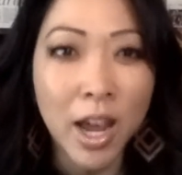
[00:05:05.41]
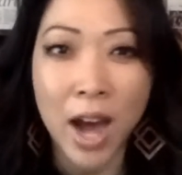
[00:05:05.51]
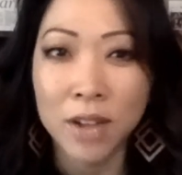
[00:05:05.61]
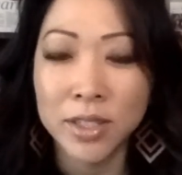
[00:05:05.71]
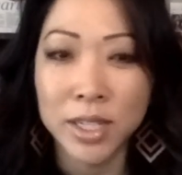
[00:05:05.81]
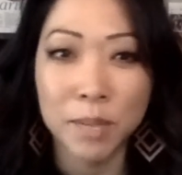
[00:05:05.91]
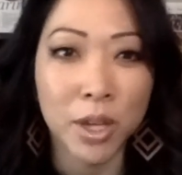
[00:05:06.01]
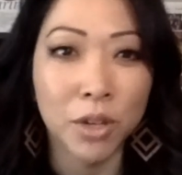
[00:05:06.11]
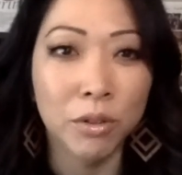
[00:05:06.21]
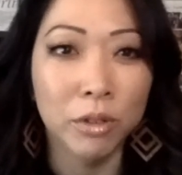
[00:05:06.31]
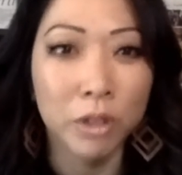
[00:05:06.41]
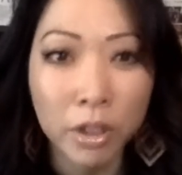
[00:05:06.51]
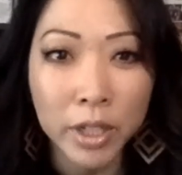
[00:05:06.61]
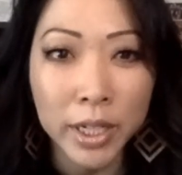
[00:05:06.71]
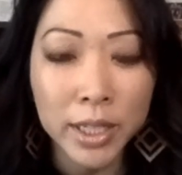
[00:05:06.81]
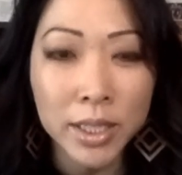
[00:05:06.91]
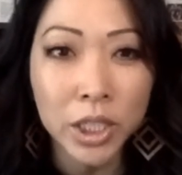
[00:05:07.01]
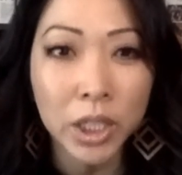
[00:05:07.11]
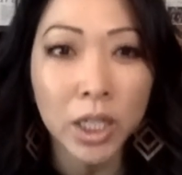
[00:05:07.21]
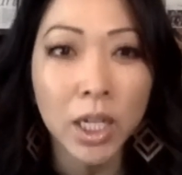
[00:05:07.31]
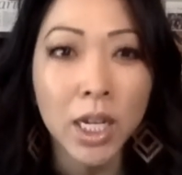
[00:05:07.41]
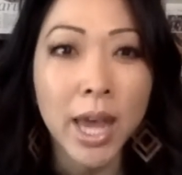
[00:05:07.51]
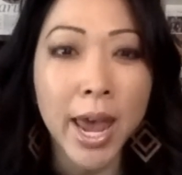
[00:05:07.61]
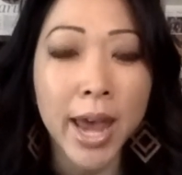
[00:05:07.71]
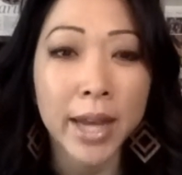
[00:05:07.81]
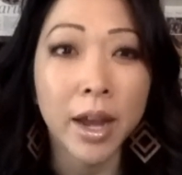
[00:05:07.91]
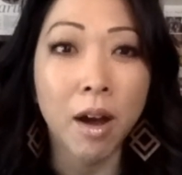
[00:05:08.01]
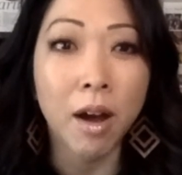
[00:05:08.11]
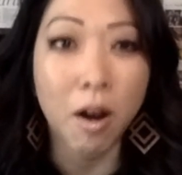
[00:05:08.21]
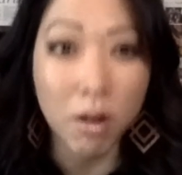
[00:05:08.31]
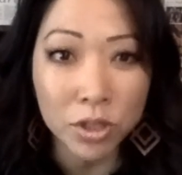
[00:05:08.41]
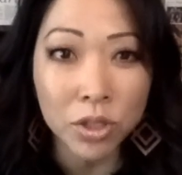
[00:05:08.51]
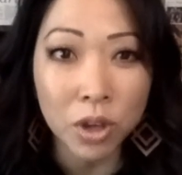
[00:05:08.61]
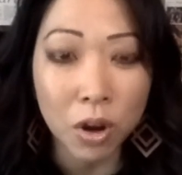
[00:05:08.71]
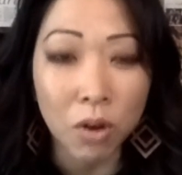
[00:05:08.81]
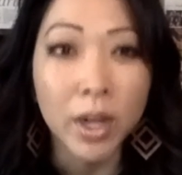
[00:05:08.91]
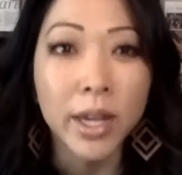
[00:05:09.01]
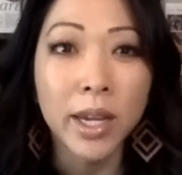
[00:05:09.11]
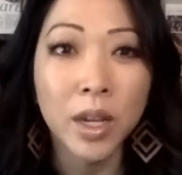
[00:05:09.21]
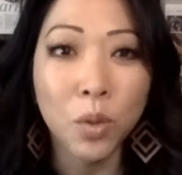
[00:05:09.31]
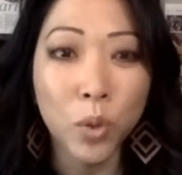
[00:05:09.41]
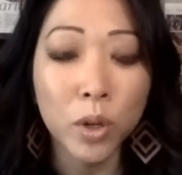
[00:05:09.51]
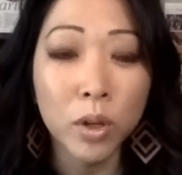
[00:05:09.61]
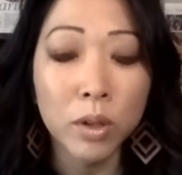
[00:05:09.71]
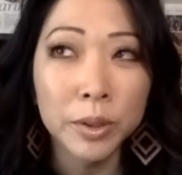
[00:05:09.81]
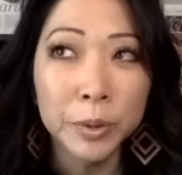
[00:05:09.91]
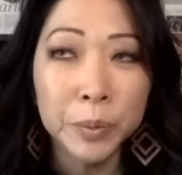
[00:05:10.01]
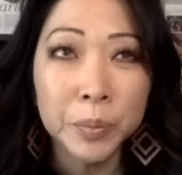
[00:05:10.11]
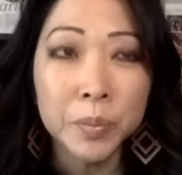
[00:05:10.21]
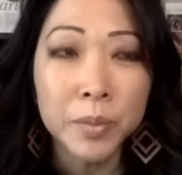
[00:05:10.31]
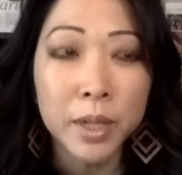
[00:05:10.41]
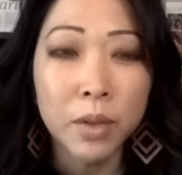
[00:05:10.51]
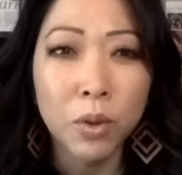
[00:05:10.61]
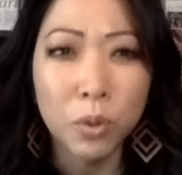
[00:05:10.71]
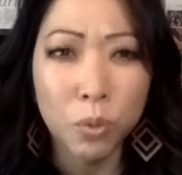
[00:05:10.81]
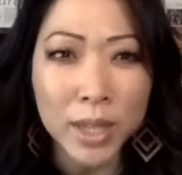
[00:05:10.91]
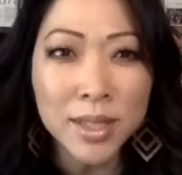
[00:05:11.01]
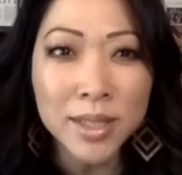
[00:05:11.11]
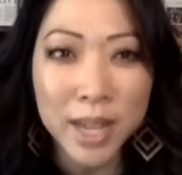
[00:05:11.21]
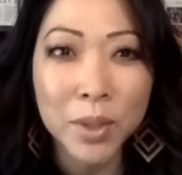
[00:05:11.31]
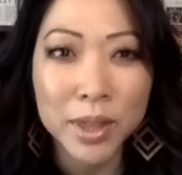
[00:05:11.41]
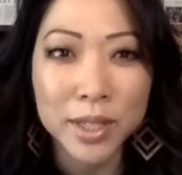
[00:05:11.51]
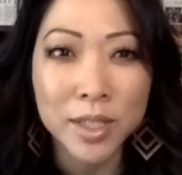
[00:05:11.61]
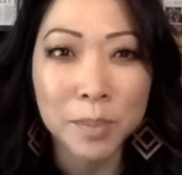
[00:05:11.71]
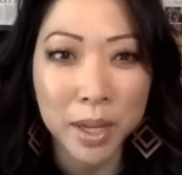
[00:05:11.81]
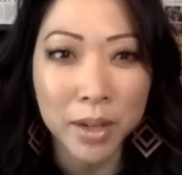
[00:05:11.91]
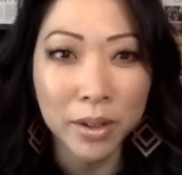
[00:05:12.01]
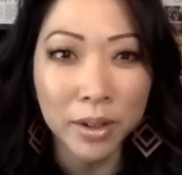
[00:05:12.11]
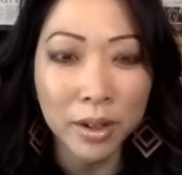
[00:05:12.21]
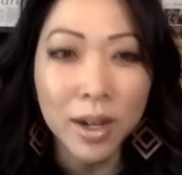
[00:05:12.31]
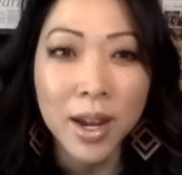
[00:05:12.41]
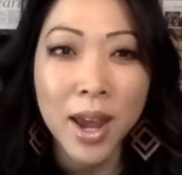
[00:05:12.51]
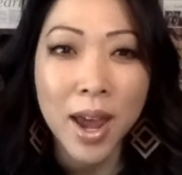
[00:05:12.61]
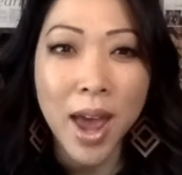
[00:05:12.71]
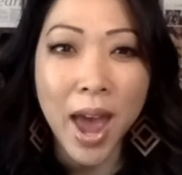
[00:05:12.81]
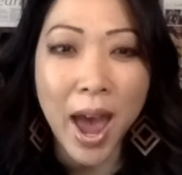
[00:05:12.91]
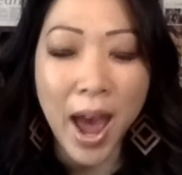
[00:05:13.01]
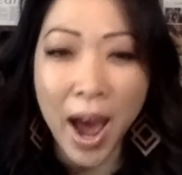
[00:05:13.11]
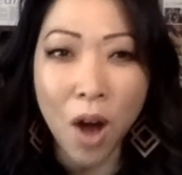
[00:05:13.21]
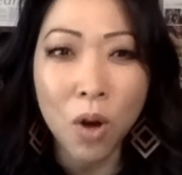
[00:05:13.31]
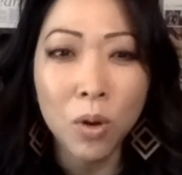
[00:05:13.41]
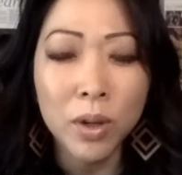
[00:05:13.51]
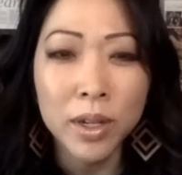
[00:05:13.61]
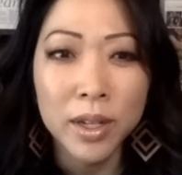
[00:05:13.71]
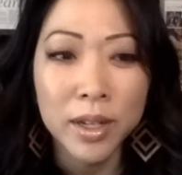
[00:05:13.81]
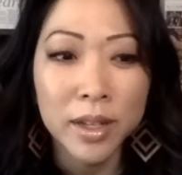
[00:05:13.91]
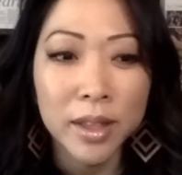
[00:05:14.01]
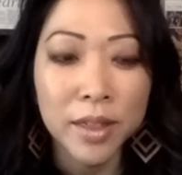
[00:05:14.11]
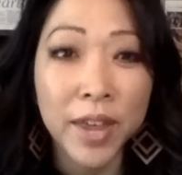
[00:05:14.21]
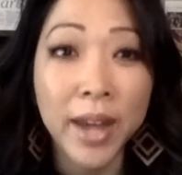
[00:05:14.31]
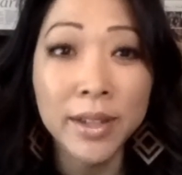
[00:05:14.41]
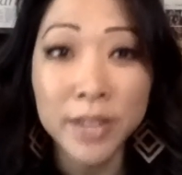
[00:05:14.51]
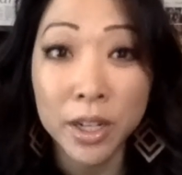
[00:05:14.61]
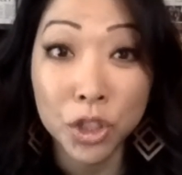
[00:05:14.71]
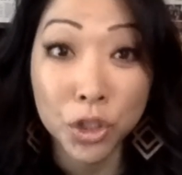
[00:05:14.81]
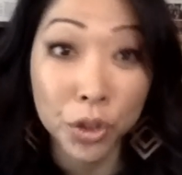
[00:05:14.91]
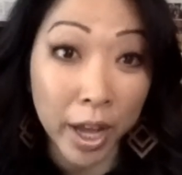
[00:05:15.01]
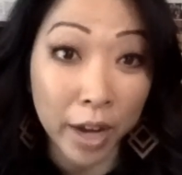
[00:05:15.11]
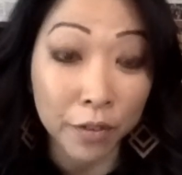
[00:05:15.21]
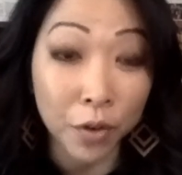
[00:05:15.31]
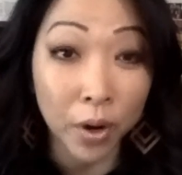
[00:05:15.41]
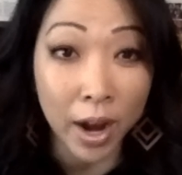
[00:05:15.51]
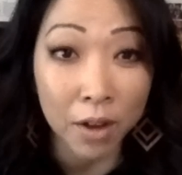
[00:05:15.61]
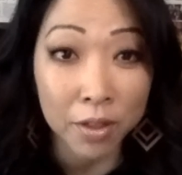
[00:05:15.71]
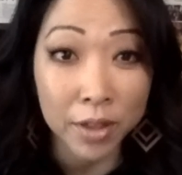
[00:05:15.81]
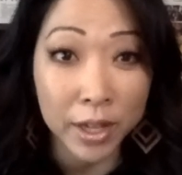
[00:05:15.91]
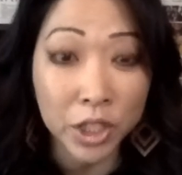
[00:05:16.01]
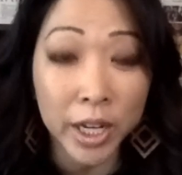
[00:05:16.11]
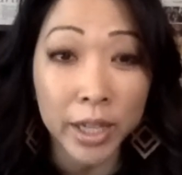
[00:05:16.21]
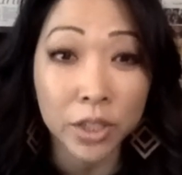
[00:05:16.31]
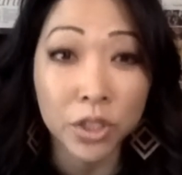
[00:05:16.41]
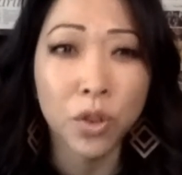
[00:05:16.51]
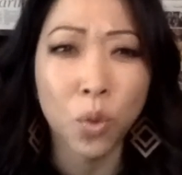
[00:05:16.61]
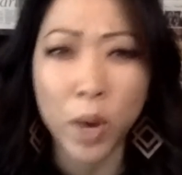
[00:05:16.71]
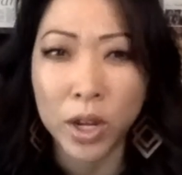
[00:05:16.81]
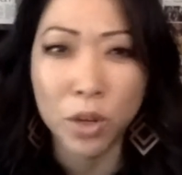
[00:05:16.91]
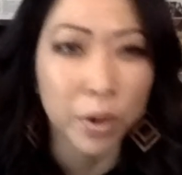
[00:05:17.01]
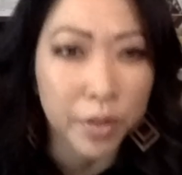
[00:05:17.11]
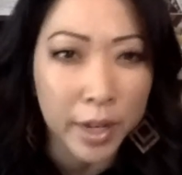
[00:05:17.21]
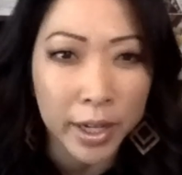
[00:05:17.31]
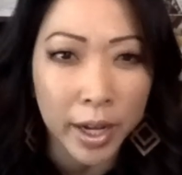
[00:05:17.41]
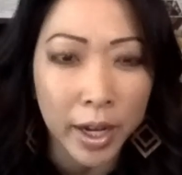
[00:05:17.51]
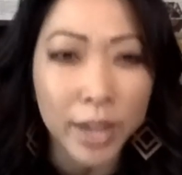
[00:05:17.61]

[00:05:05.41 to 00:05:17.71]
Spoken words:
How did it make you learn easier? And also it will resonate with the speaker, how they touched your life or how they changed the way you were thinking.